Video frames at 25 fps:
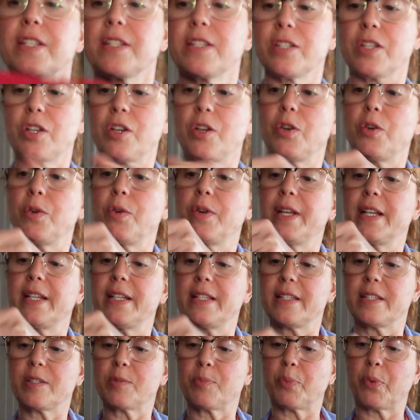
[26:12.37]
so it
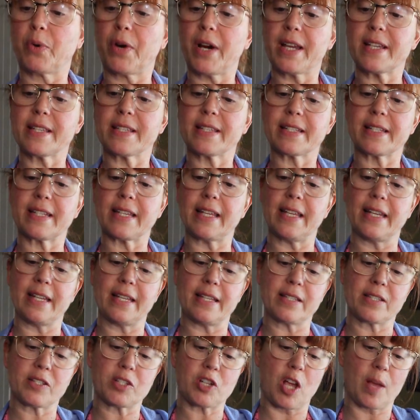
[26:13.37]
is pressed, it
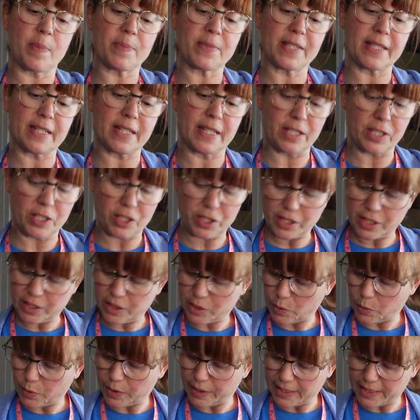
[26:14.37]
is top stitched, it's
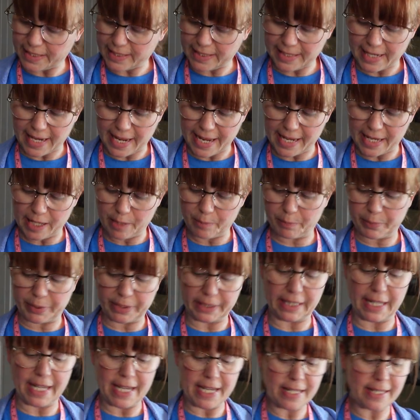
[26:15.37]
going to stay in
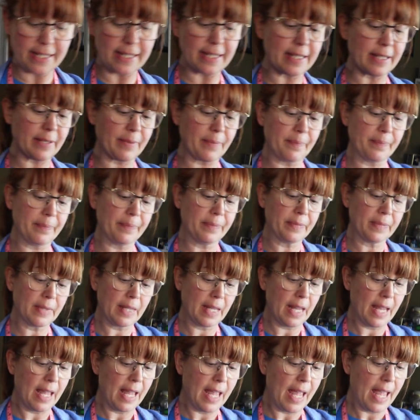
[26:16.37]
place.
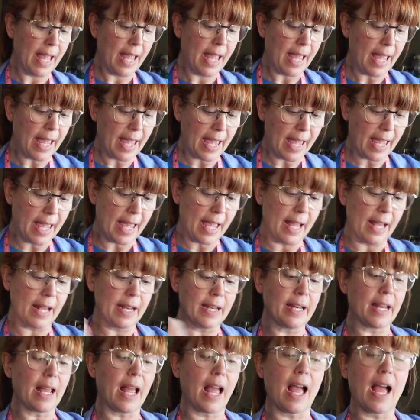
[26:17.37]

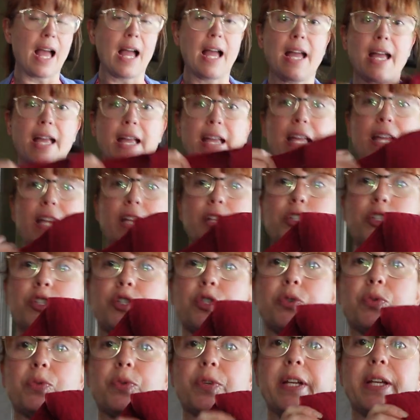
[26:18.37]
And I
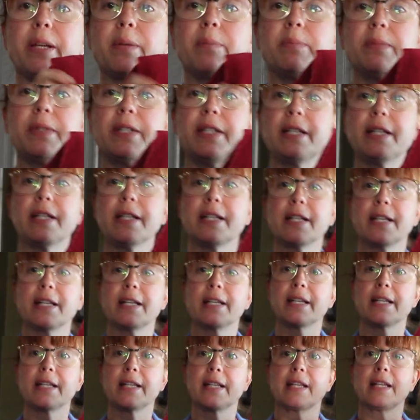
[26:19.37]
trimmed
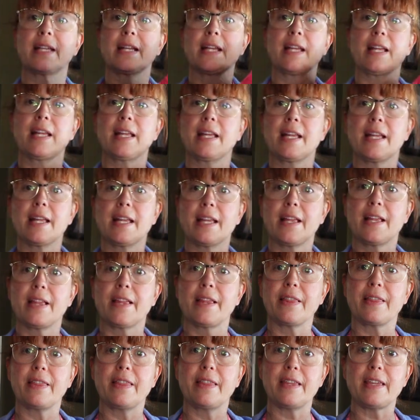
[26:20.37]

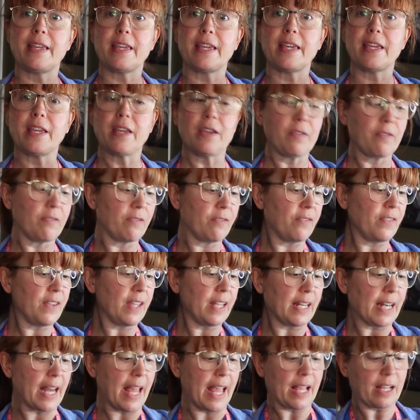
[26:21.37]
the
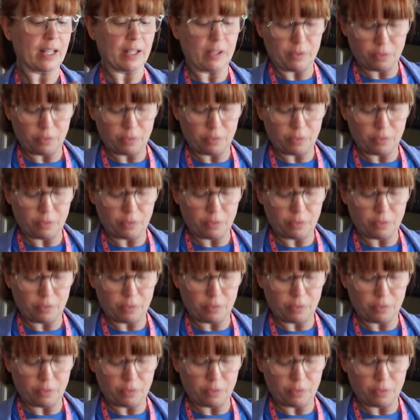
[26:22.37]
V-neck